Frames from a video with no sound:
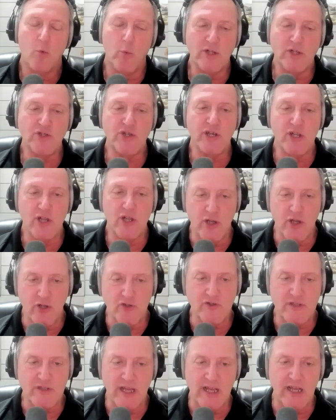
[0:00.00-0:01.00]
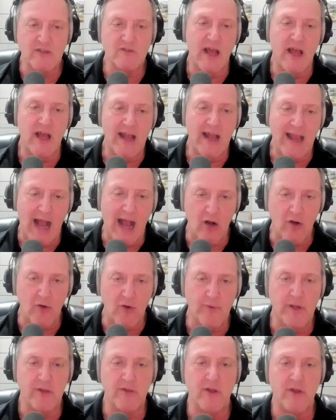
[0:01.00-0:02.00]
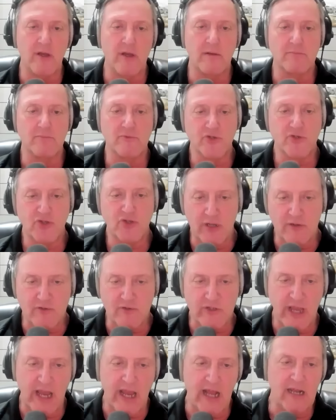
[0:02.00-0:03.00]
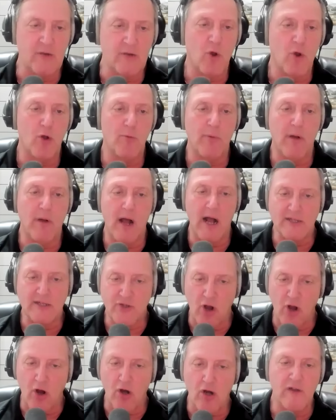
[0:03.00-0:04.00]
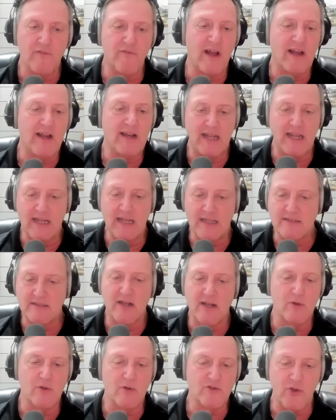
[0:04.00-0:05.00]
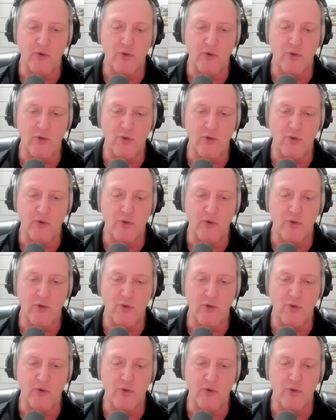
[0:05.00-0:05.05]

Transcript: which includes things like algorithms, shelf scanning robots, RFID, et cetera.